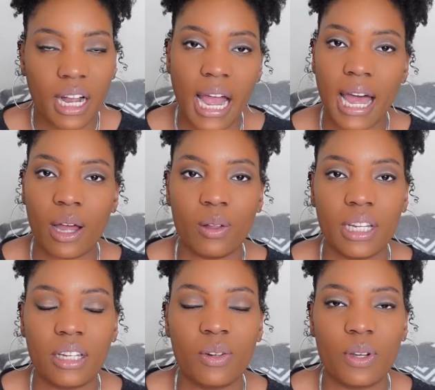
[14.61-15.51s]

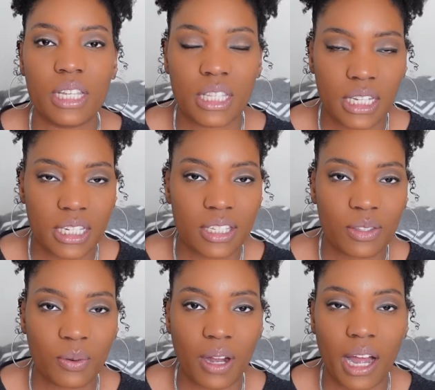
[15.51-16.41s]
howling noises
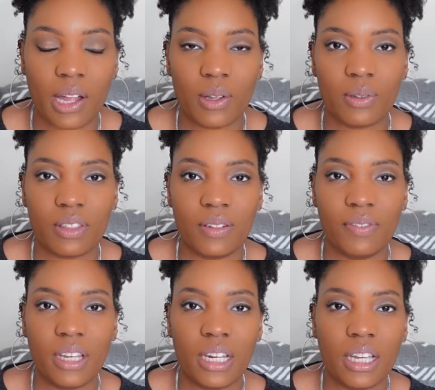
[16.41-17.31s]
throughout the
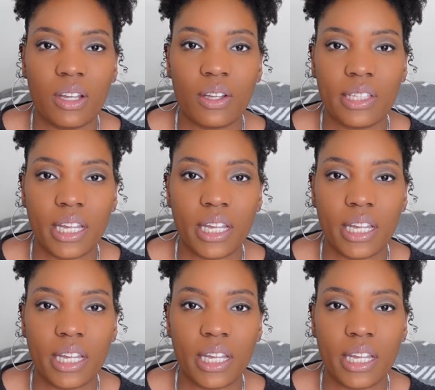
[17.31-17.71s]
video,